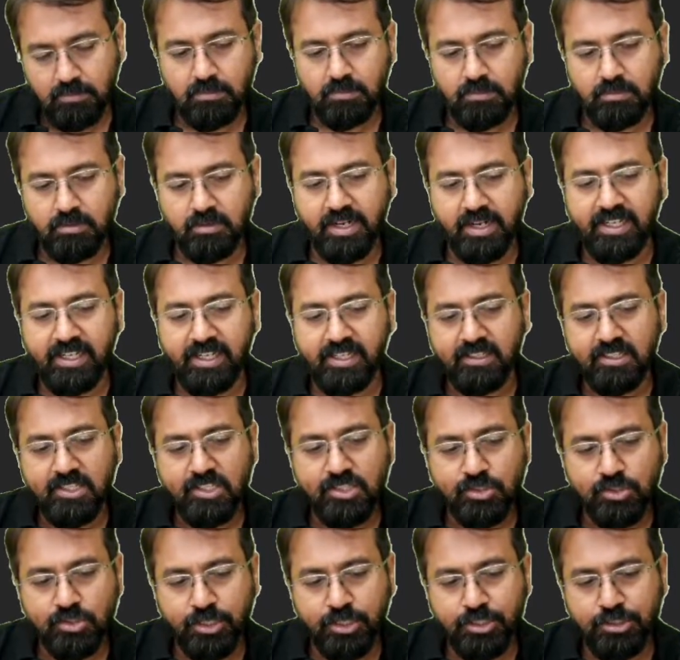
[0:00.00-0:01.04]
right?
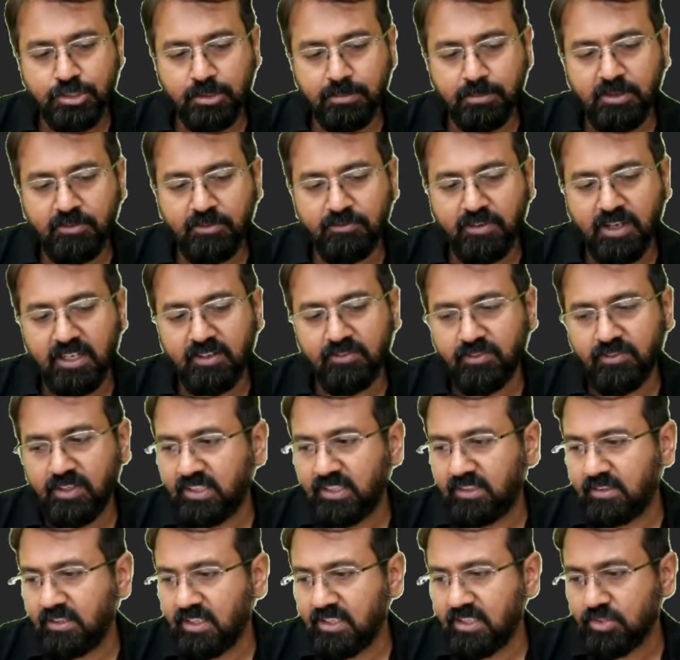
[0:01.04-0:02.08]
So it should be
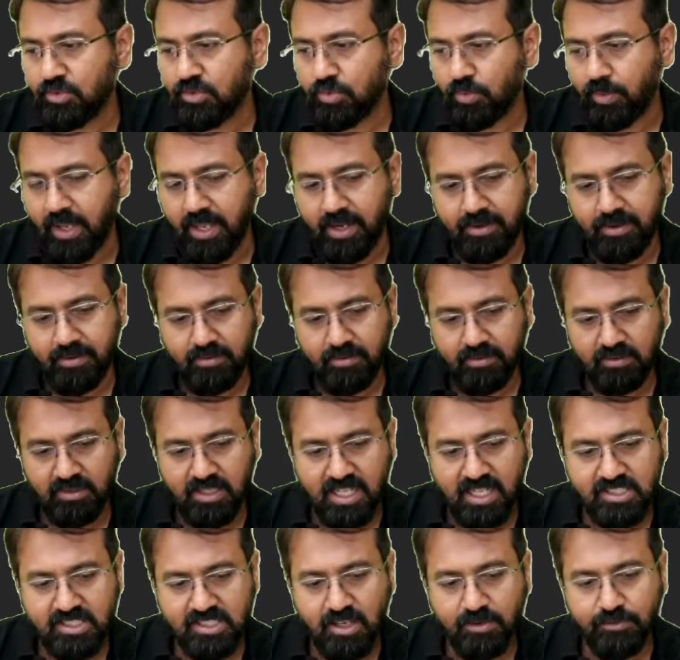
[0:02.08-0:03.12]
113 square.
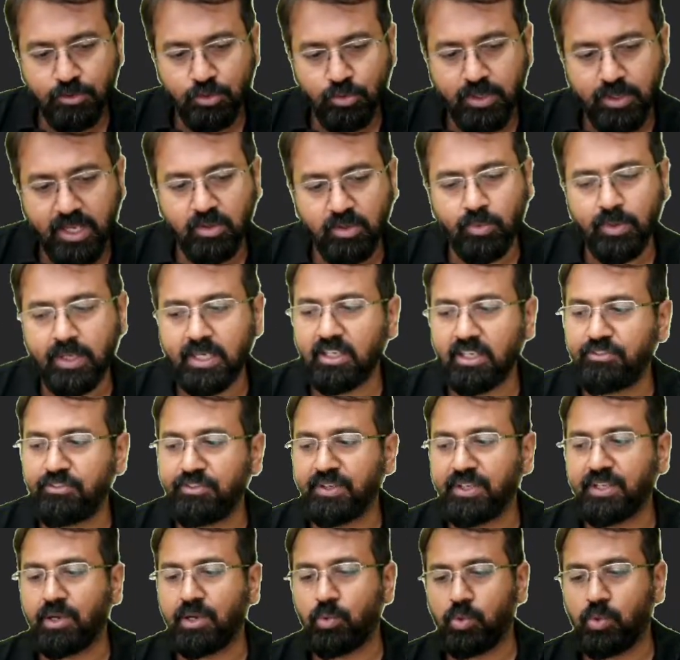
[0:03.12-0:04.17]
That's how you can quickly figure out.